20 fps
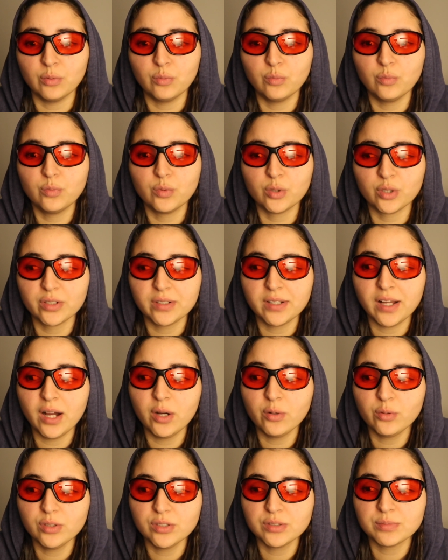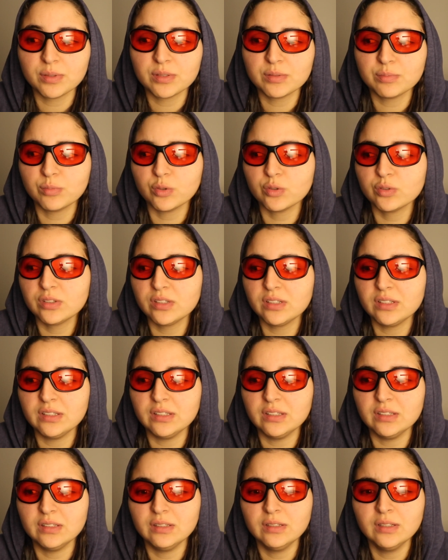work hours, but
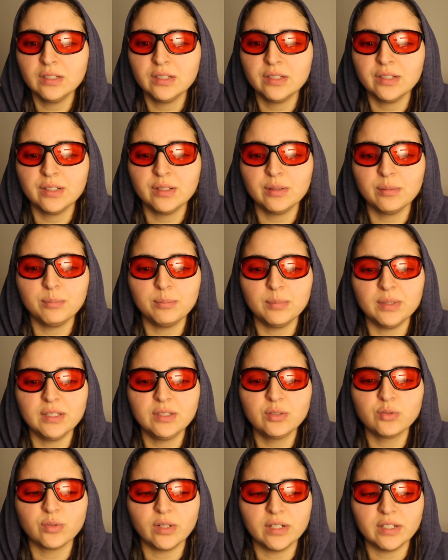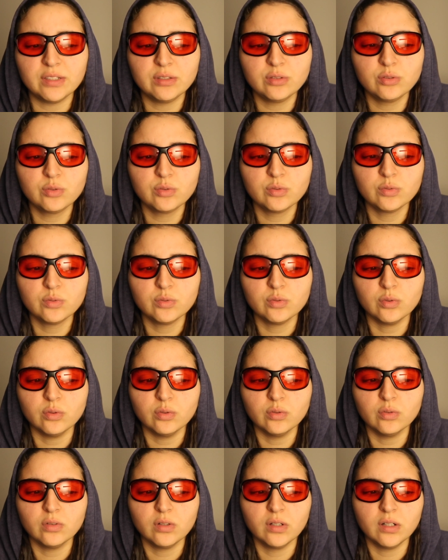mostly me trying
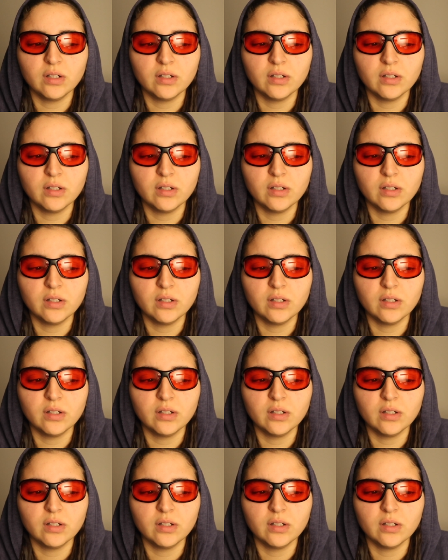to